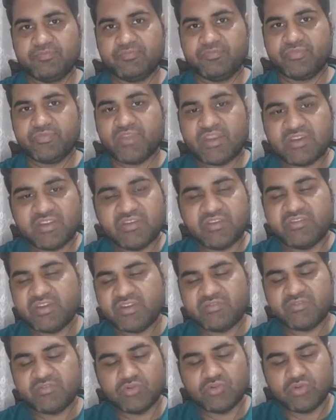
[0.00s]
then even if
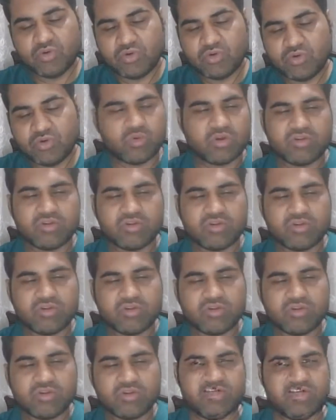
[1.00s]
you don't want to
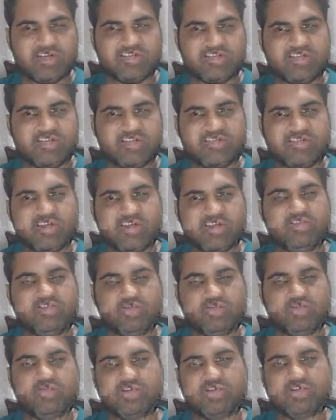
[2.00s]
wear that shirt, still you
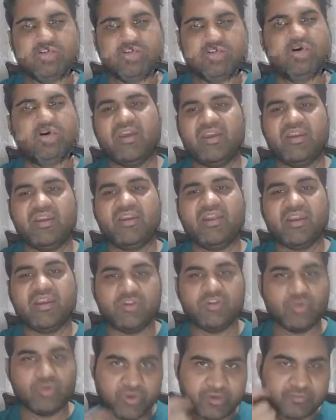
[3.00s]
would go ahead and
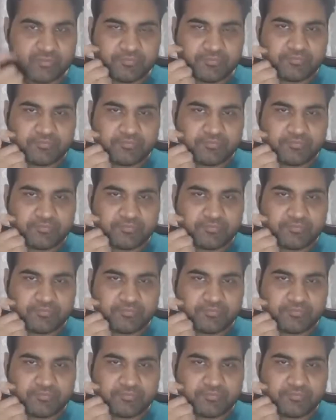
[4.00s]
do it.